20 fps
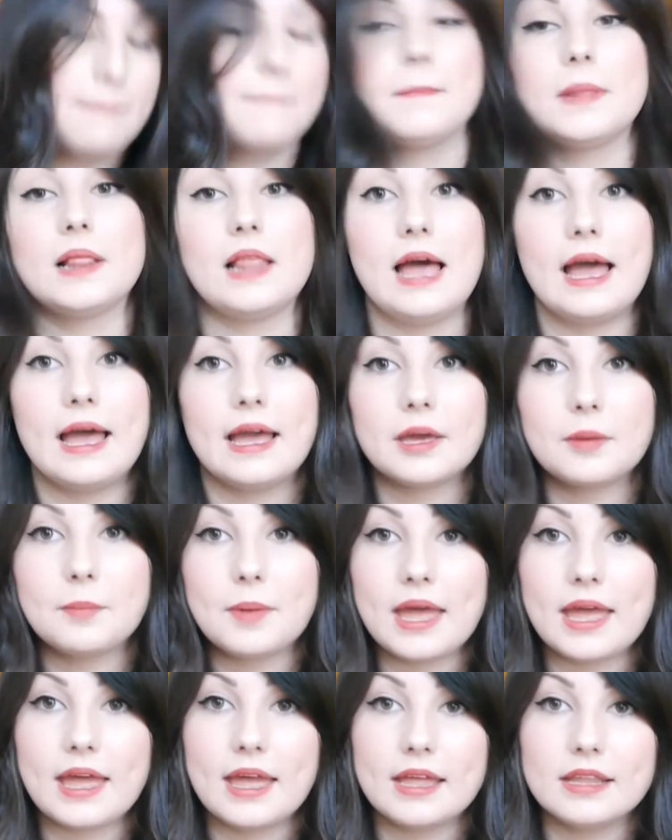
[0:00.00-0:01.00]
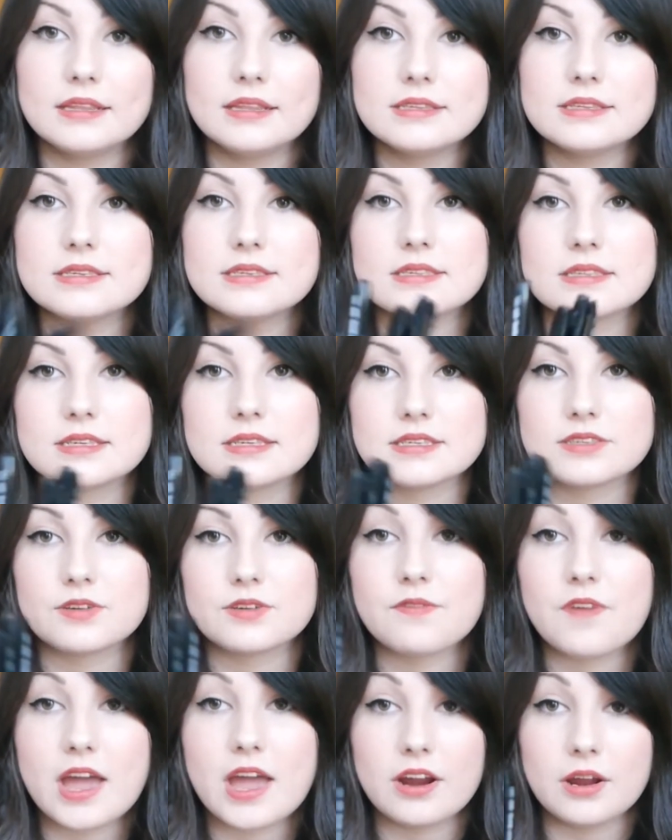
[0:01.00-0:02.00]
black pens. These are
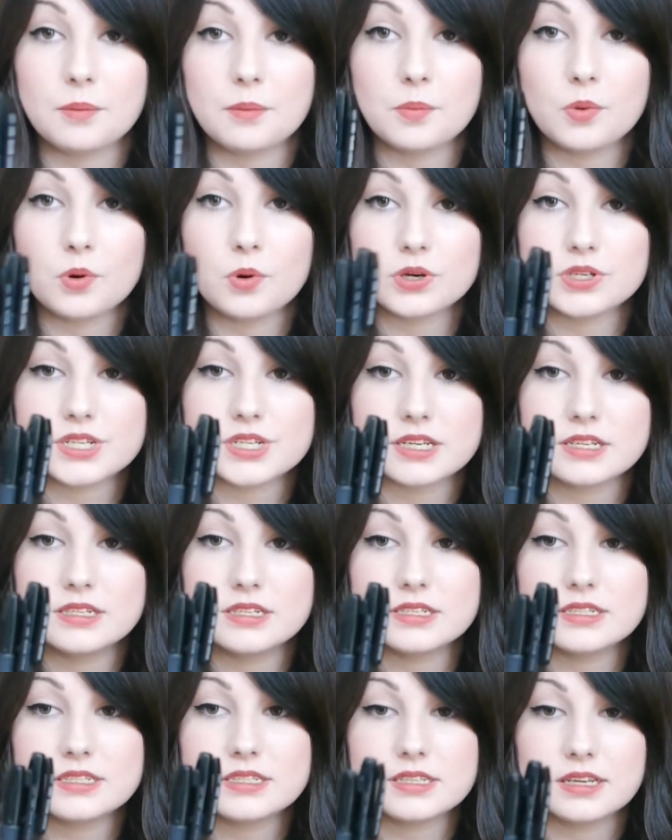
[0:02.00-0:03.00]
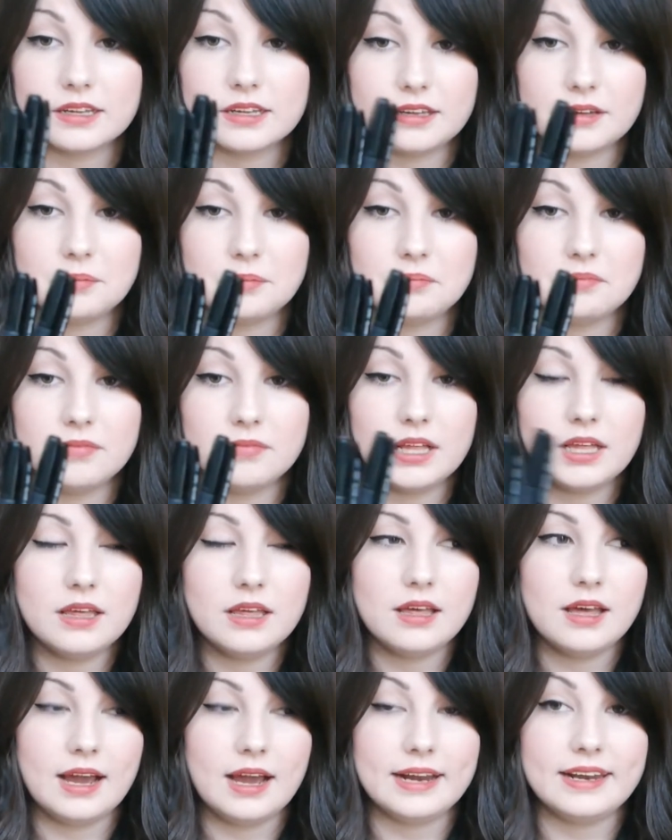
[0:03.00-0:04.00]
very important.
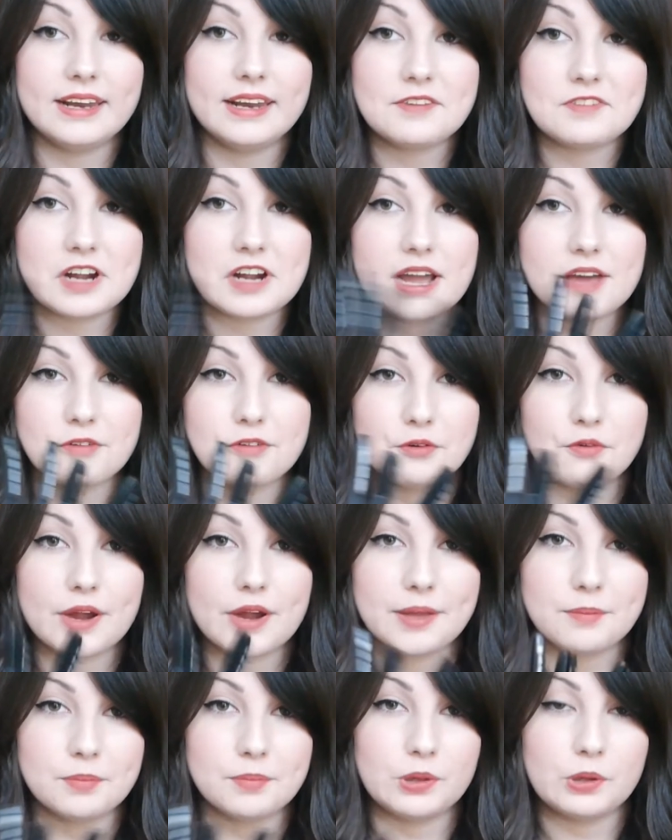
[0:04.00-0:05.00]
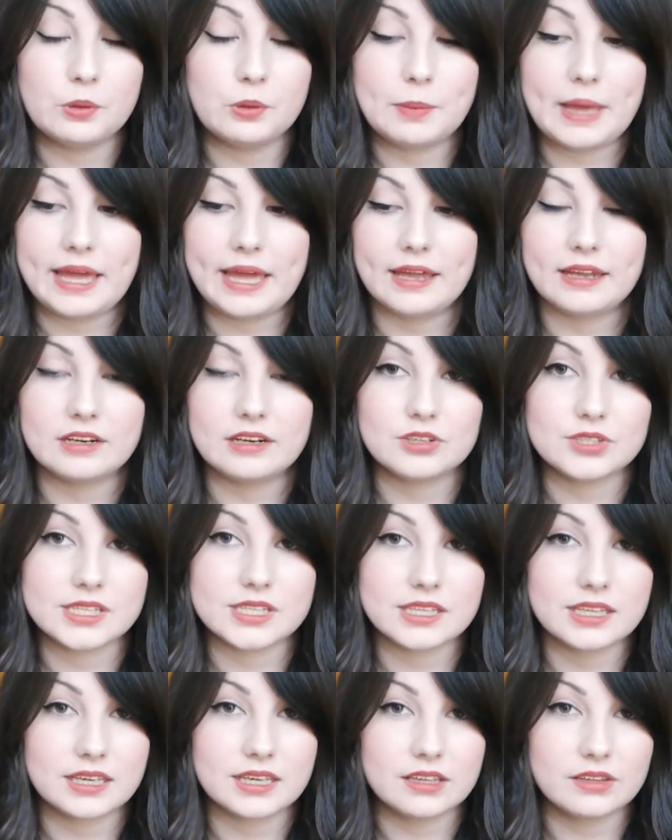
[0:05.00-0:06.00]
I never ever write in blue pen because I
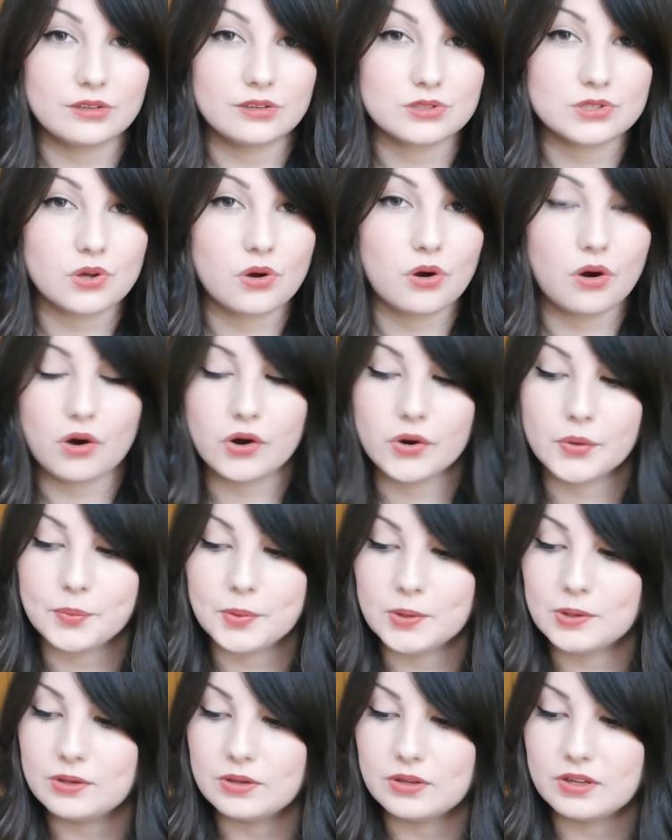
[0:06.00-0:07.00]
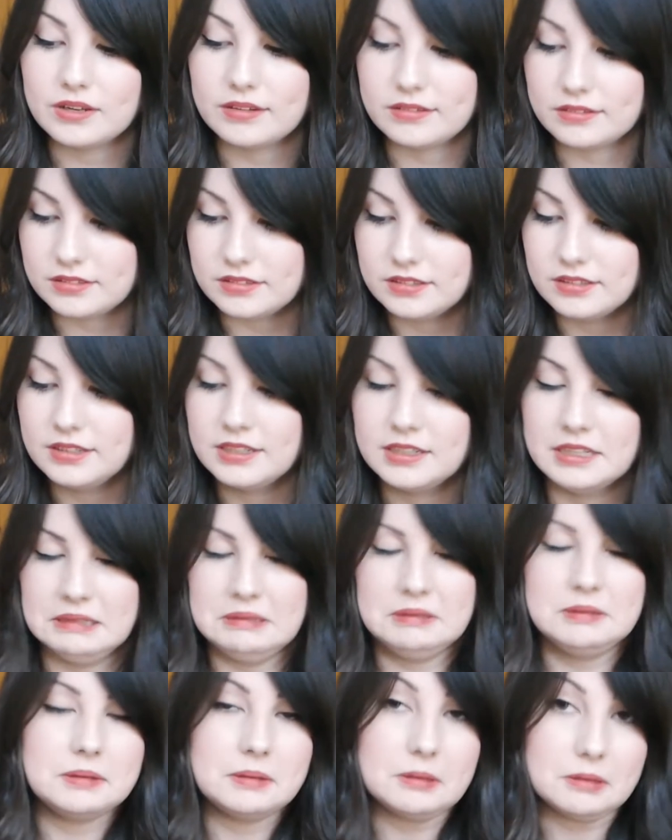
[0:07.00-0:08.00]
think it looks horrible and
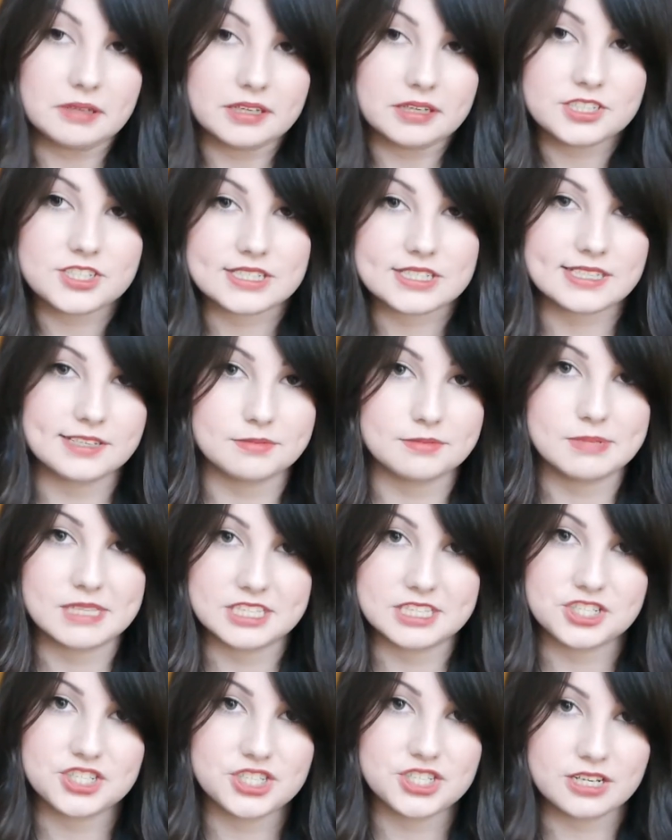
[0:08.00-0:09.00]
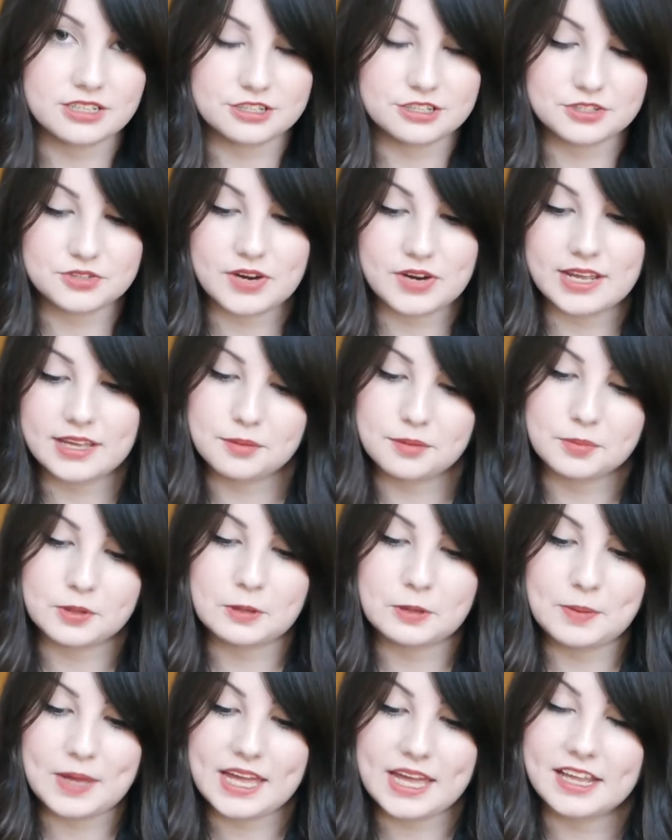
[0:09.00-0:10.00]
it just gives me the shudders writing in
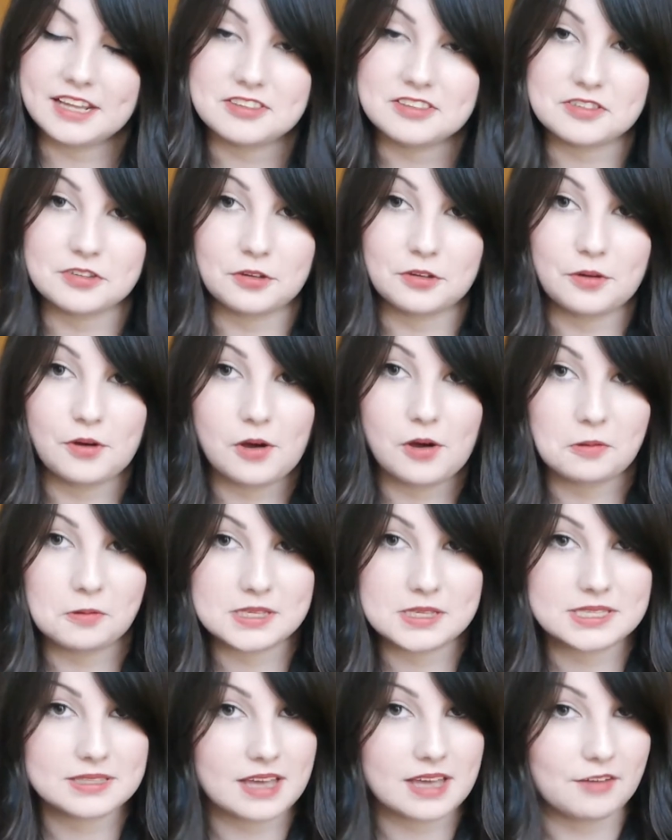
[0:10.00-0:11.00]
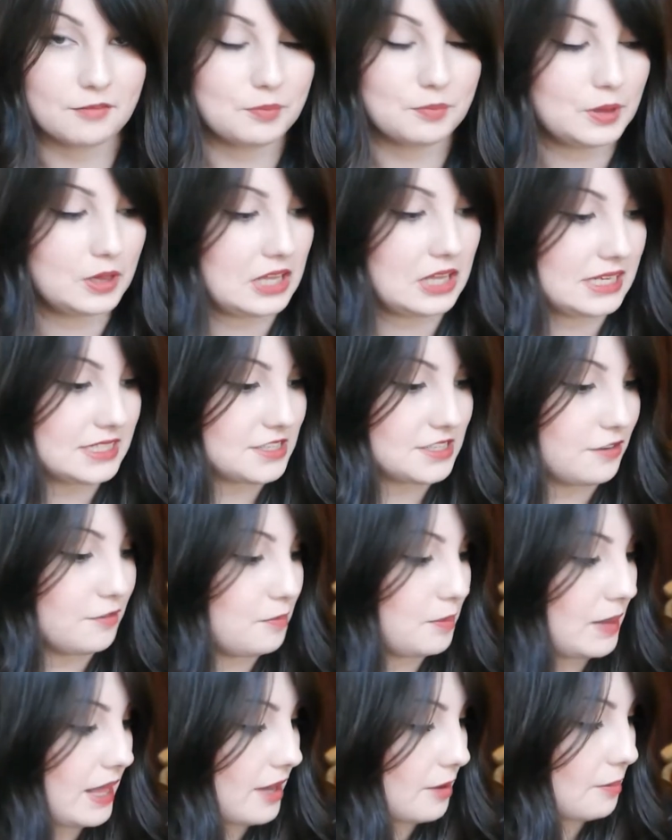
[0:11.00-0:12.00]
blue pen, so always have plenty
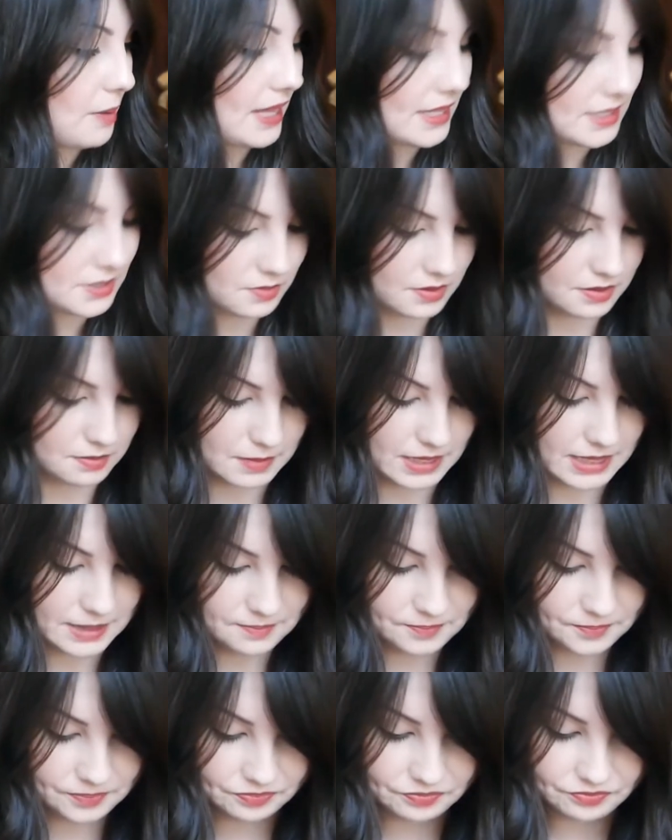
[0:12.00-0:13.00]
of black pens with me.